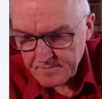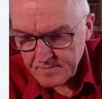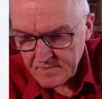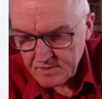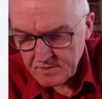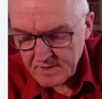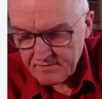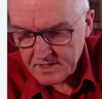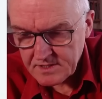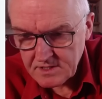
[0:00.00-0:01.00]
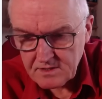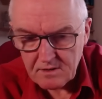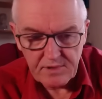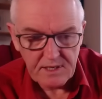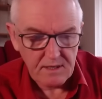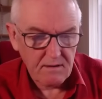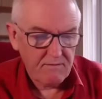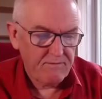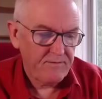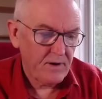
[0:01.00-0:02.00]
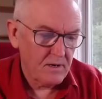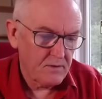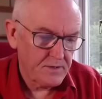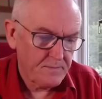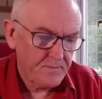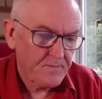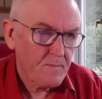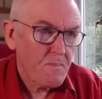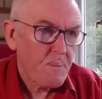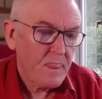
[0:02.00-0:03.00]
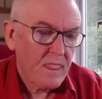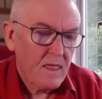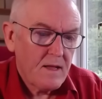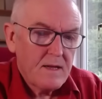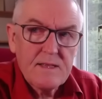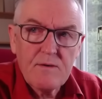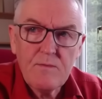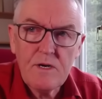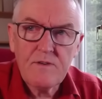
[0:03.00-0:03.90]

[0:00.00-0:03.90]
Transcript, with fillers: The evidence is not being followed. Then we move